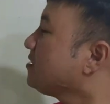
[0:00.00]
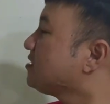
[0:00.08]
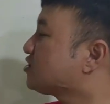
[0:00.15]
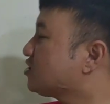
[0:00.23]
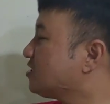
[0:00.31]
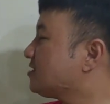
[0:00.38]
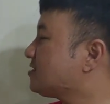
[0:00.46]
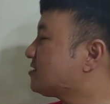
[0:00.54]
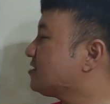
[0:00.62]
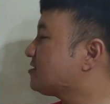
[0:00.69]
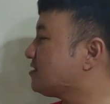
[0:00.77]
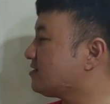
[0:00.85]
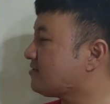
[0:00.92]
She is
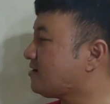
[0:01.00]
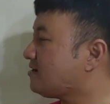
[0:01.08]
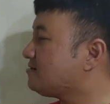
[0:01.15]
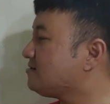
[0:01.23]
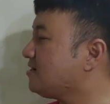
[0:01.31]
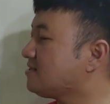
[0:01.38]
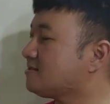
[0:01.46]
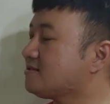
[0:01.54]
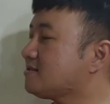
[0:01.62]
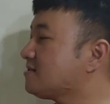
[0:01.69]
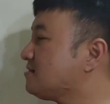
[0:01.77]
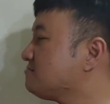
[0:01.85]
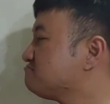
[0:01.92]
sitting there.
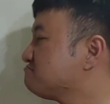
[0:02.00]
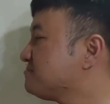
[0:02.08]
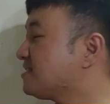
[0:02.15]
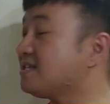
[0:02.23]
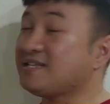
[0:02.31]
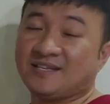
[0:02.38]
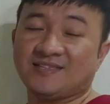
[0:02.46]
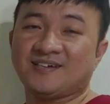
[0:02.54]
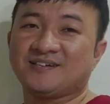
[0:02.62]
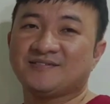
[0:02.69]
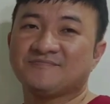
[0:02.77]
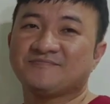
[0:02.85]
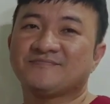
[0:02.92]
It's sitting
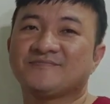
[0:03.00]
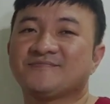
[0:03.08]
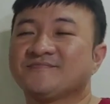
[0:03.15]
there.